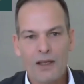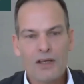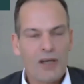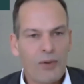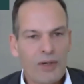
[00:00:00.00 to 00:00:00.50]

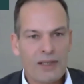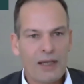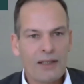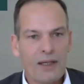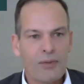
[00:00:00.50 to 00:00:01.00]
So I want to
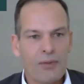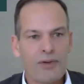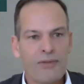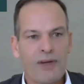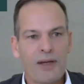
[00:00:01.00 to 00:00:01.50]
take that, I want to
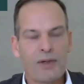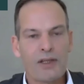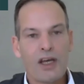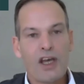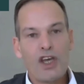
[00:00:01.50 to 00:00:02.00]
reframe it.
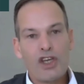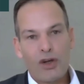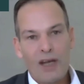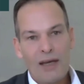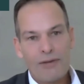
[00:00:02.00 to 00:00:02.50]

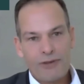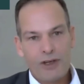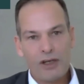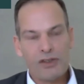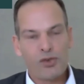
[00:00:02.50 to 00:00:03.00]
Your life
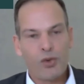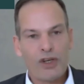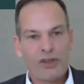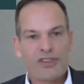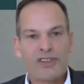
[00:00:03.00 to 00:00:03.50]
goes where
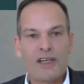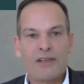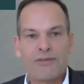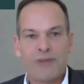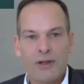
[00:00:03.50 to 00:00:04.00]
your
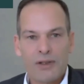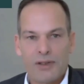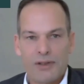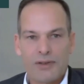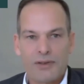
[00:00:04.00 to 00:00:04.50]
state
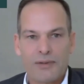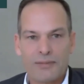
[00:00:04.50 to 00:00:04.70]
focuses.